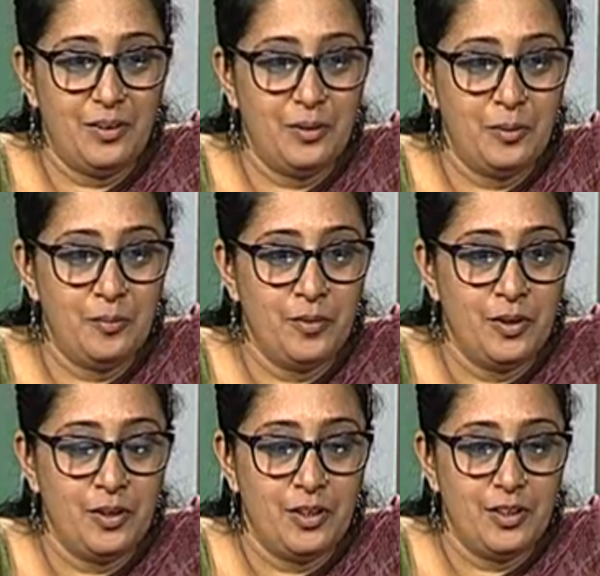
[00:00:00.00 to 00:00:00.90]
Um,
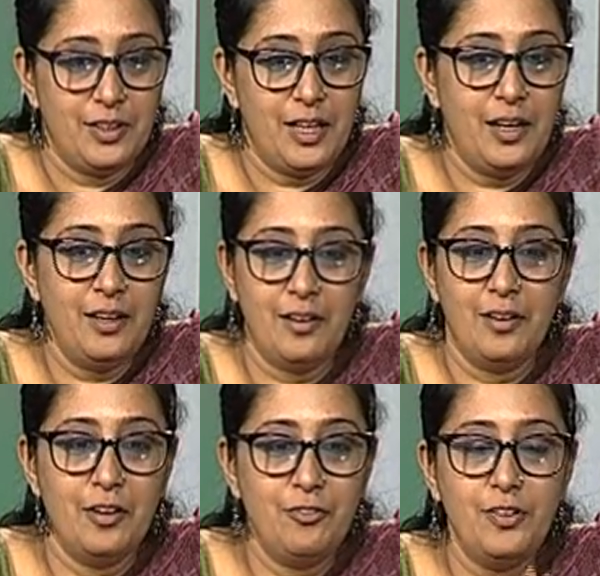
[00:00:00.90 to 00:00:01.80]
then
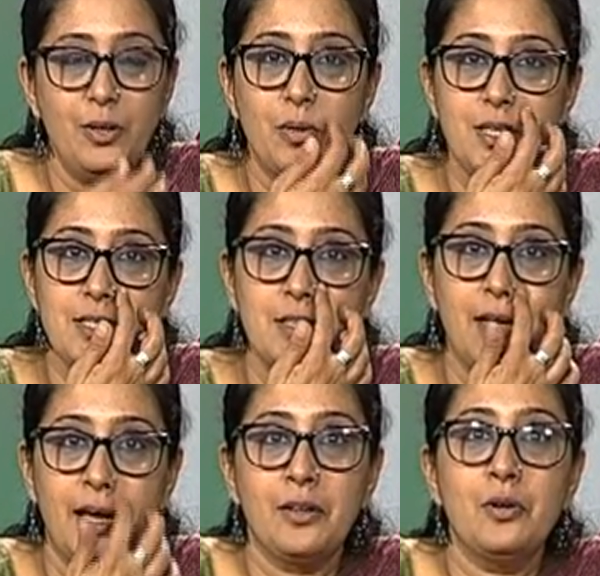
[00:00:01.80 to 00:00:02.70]
uh, if we look at
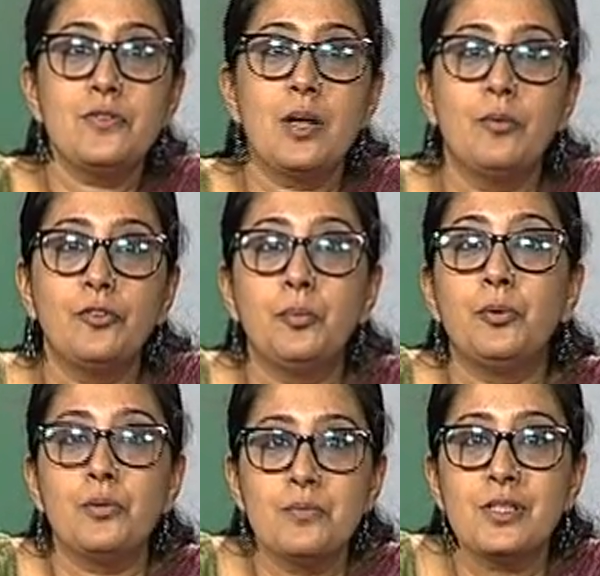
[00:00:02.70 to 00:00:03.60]
the title of some of the
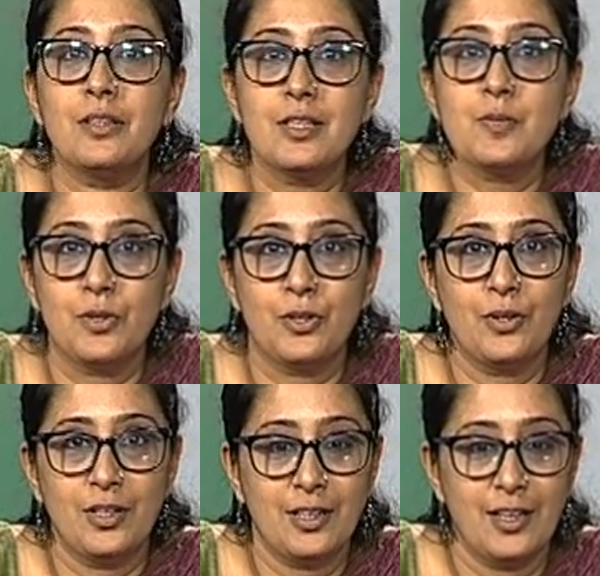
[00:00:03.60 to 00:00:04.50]
poems in this
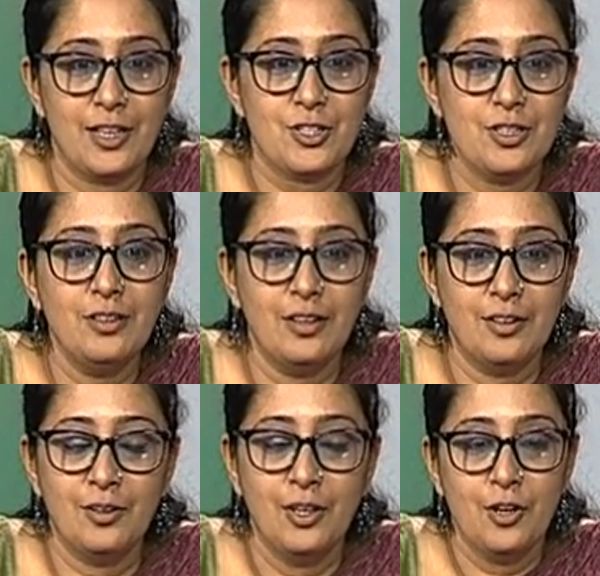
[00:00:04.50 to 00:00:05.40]
particular collection,
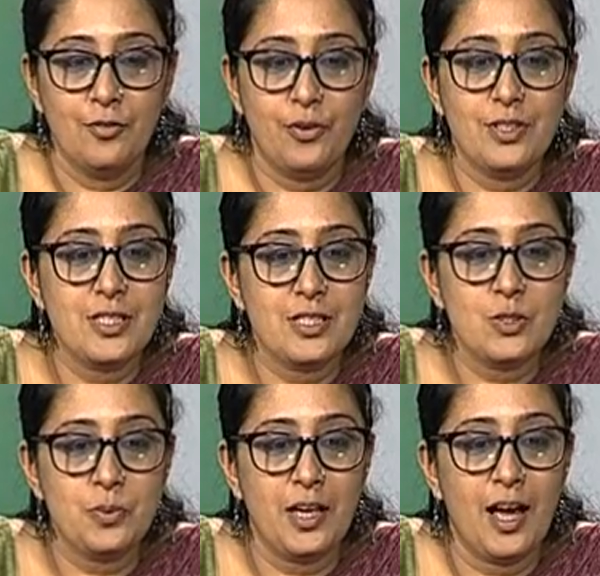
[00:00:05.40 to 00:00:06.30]
uh, for
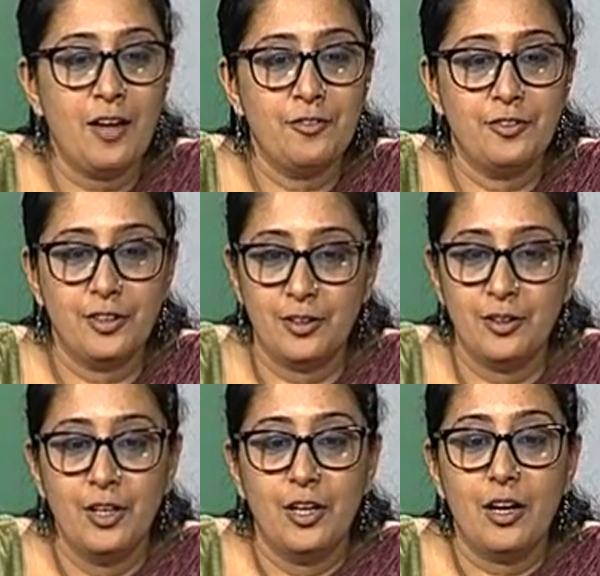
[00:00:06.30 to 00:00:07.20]
instance, we have
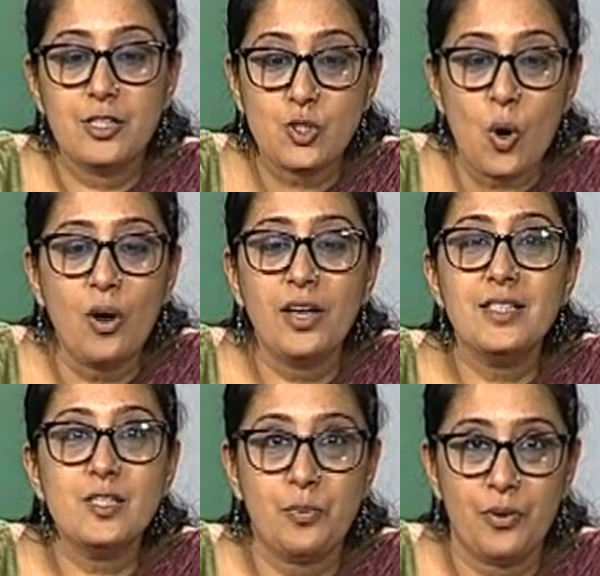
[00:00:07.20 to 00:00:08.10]
uh, A Song
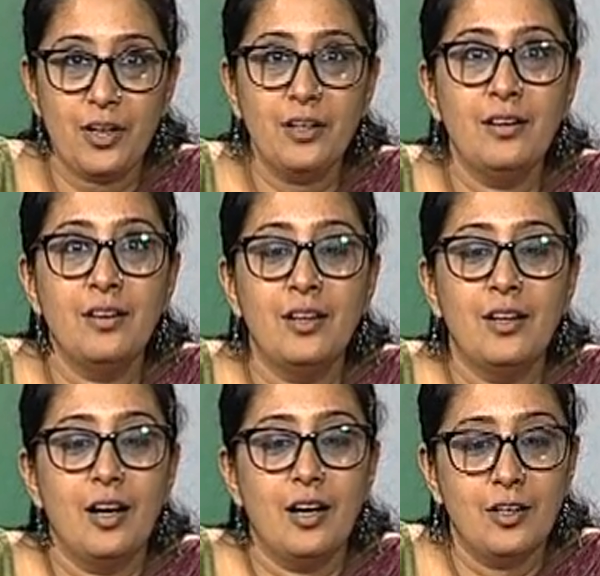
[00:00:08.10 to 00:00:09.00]
in Spring,
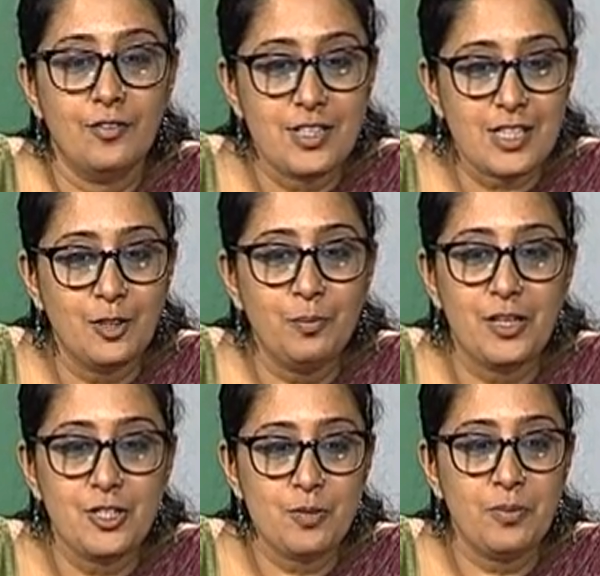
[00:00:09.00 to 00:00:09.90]
uh, Vasant
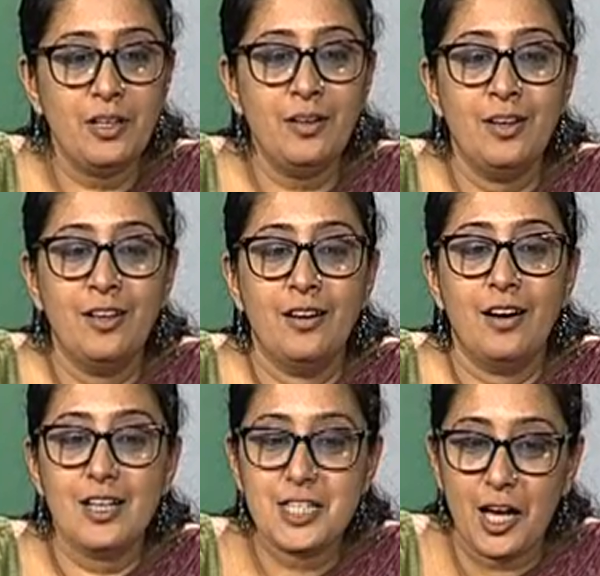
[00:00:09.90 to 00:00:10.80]
Panchami,
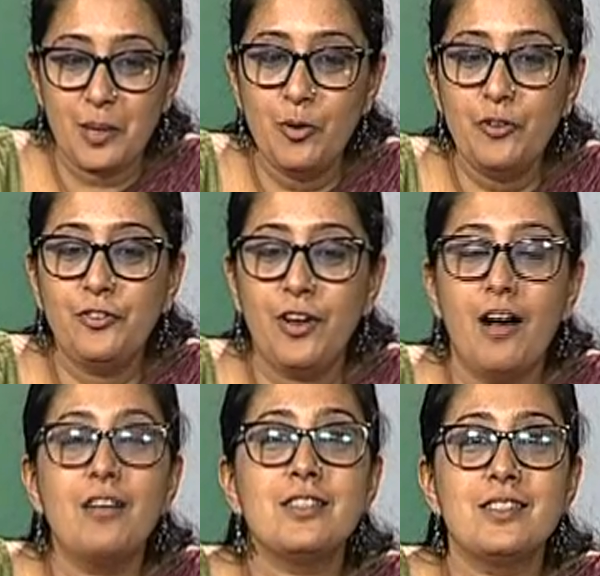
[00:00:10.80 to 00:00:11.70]
A Time of
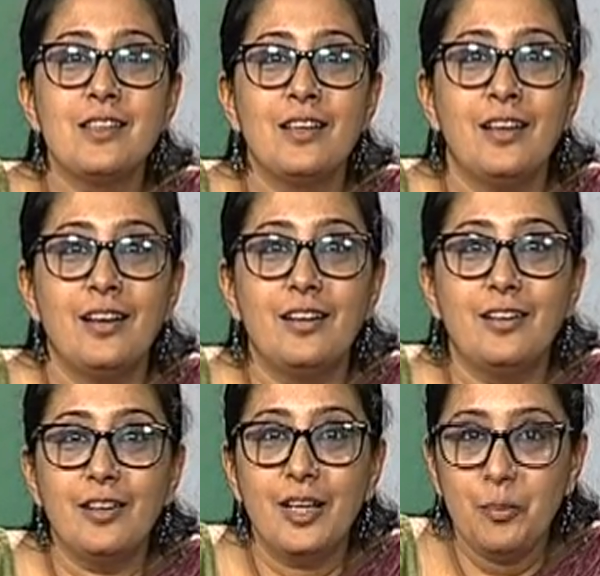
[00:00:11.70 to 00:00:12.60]
Flowers,
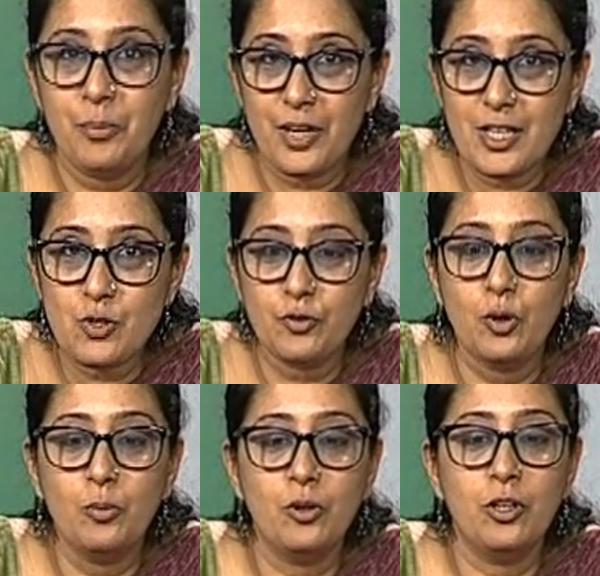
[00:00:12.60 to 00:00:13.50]
uh, In Praise of
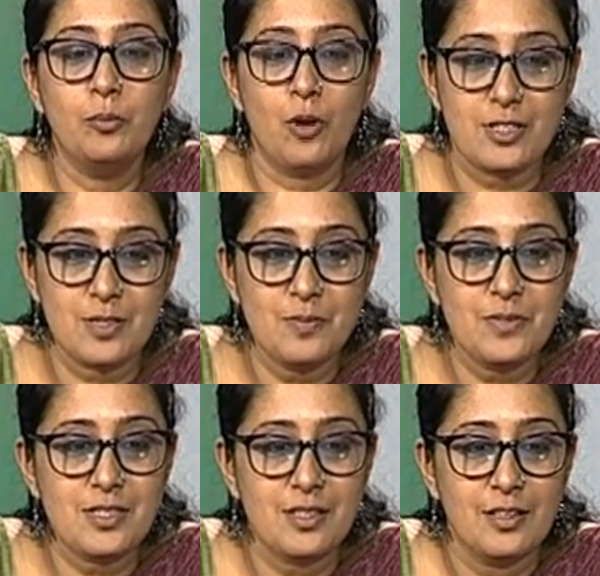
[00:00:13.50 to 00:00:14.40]
Gulmohar
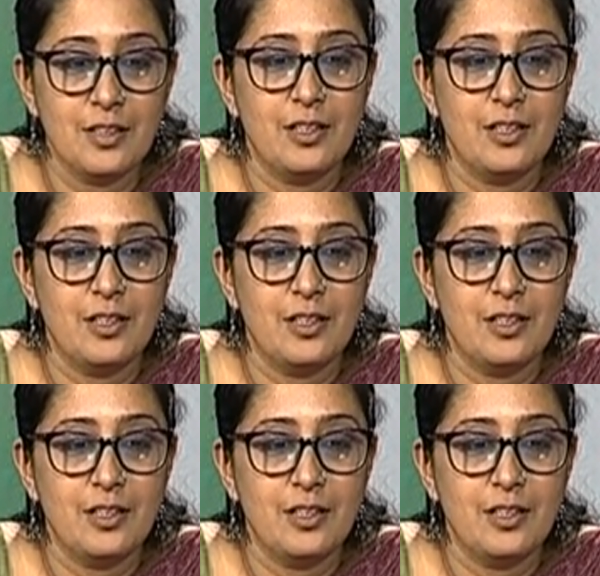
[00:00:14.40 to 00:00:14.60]
Blossoms,